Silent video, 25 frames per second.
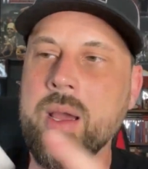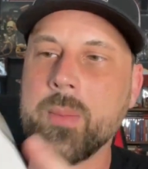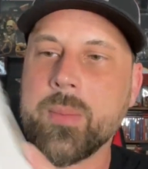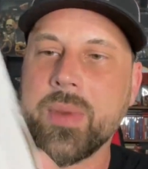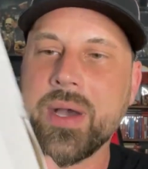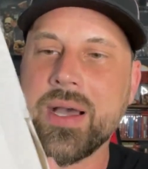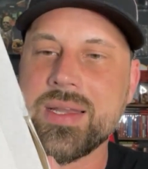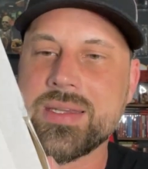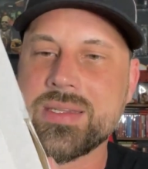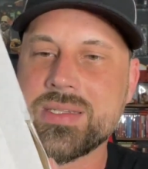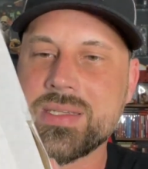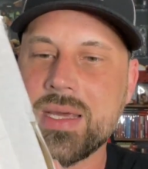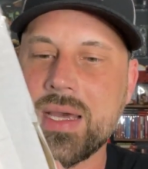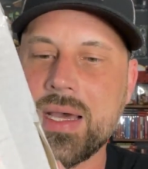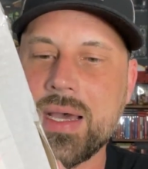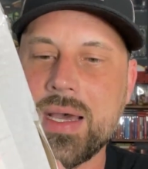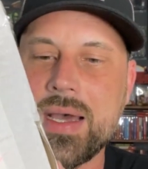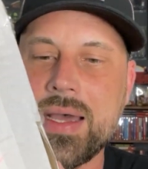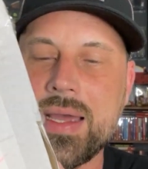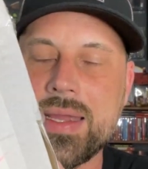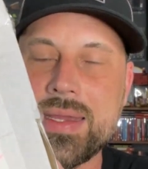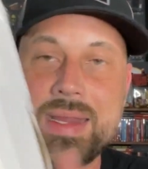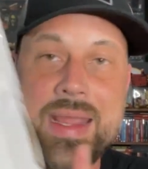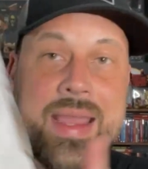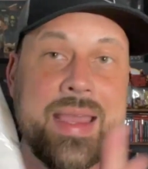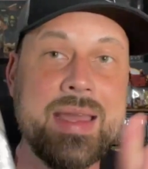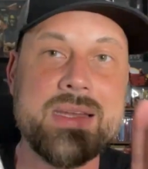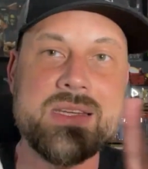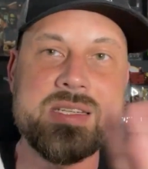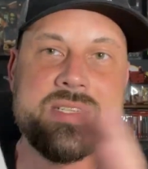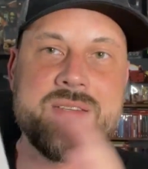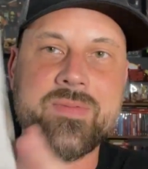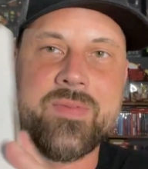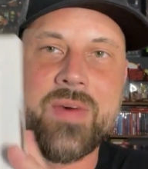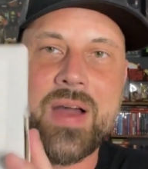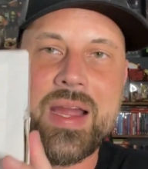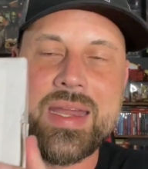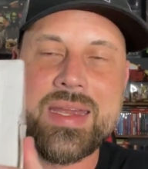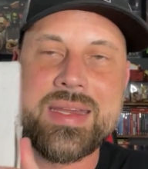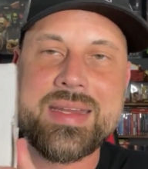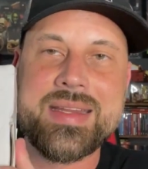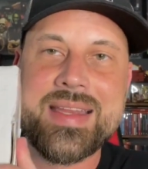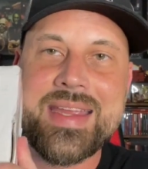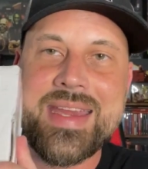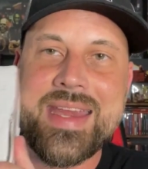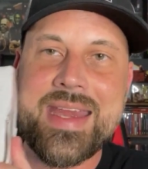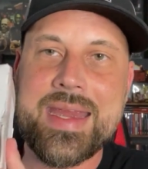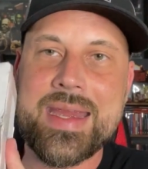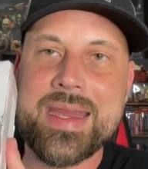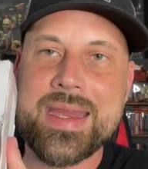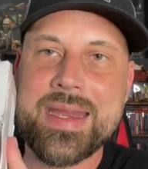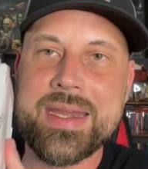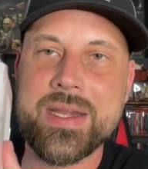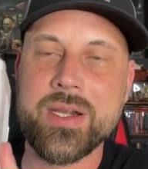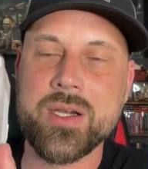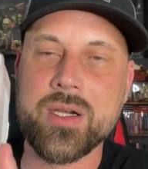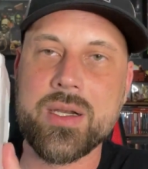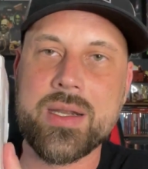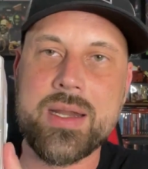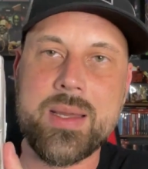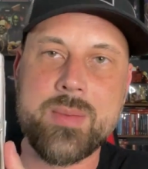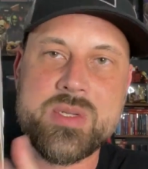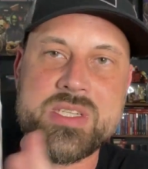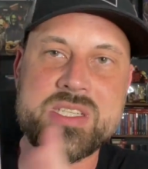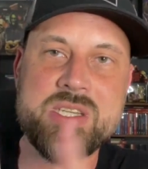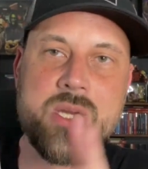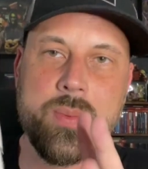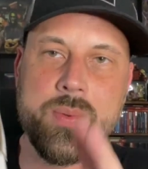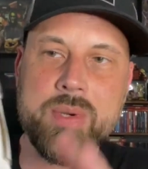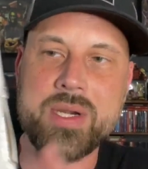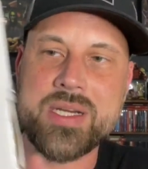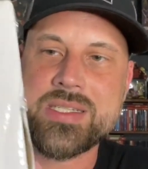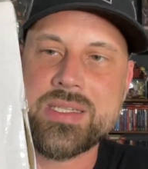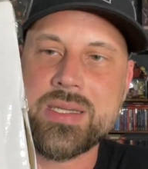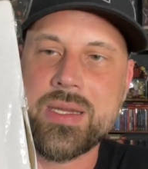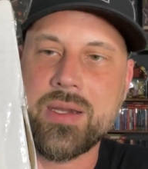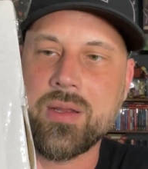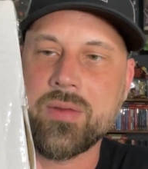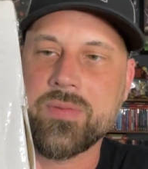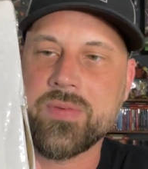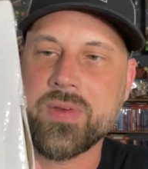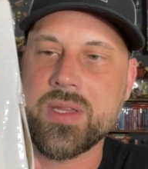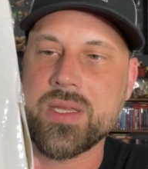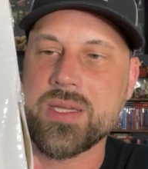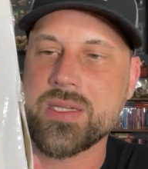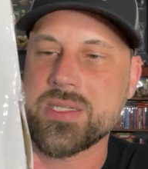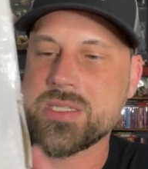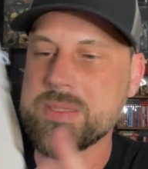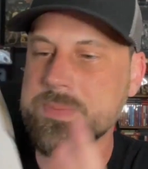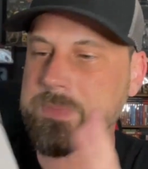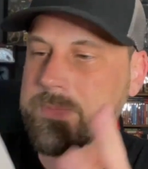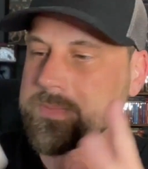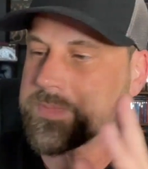But yeah, it's finally here and I'm super excited for this.